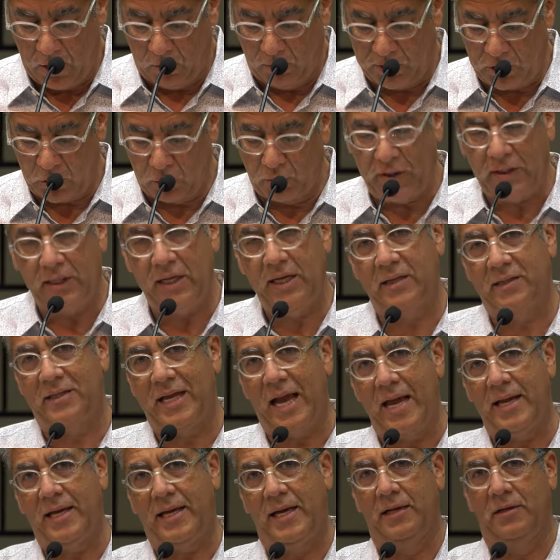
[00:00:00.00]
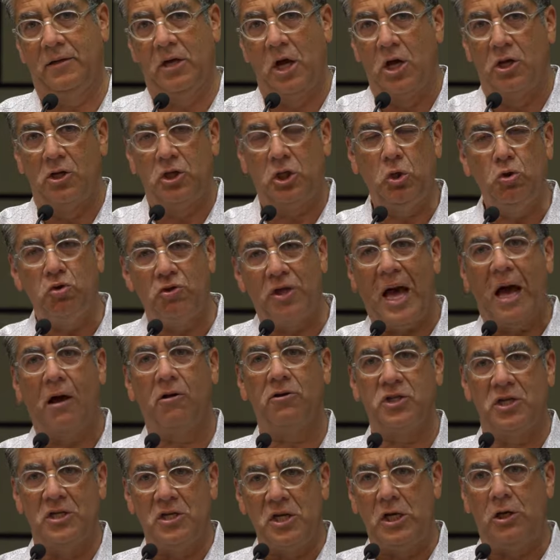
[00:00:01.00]
was really taking two
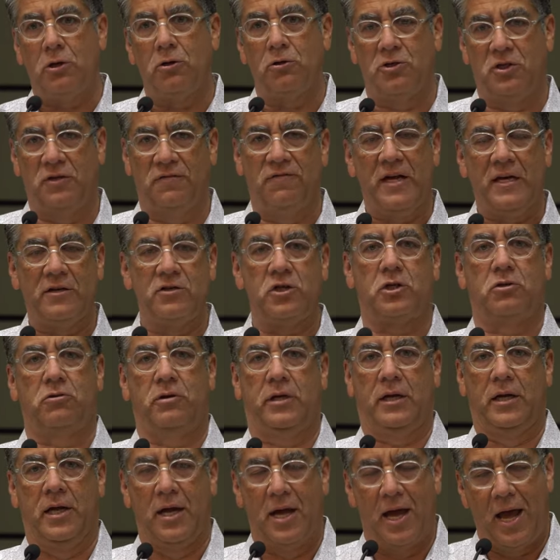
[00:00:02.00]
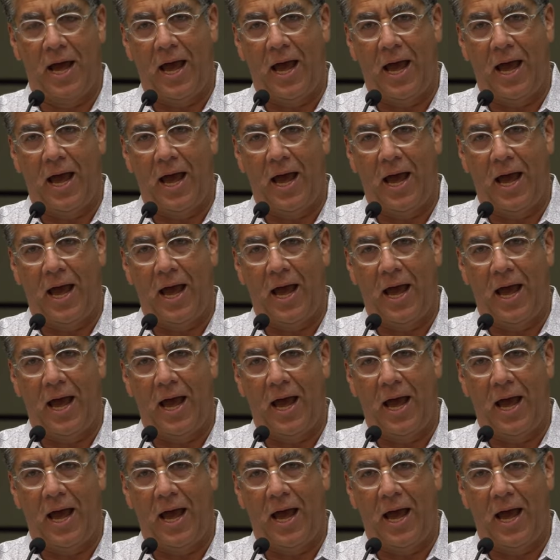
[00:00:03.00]
thousand years of history